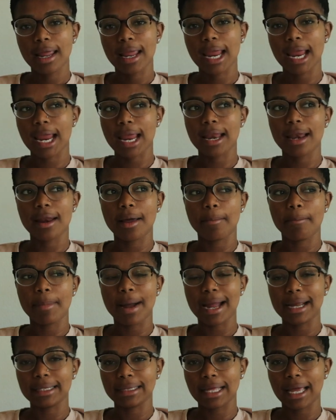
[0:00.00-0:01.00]
in
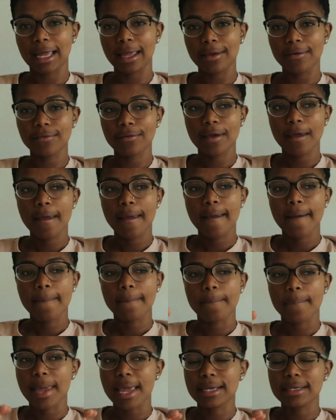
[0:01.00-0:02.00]
my life
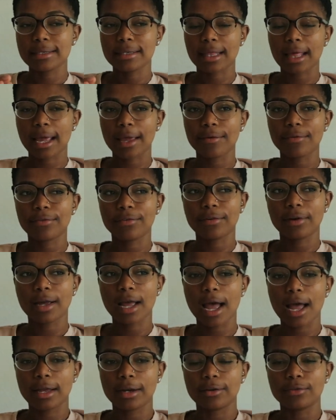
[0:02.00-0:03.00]
makes life
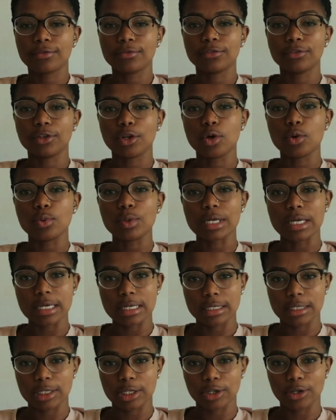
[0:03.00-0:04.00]
kind of flow
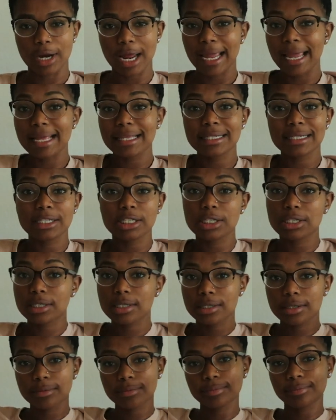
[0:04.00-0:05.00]
easier. I get to
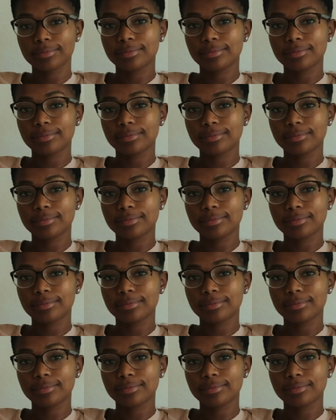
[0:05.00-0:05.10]
just